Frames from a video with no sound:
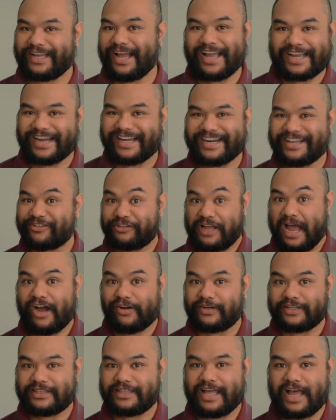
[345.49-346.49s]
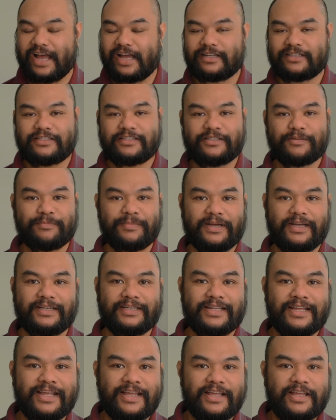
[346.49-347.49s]
I kind of doubted that,
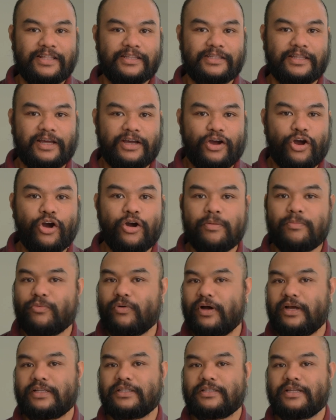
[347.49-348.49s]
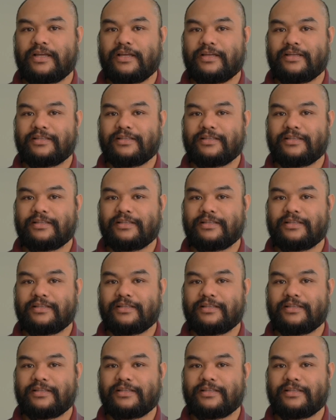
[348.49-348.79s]
but the OM-1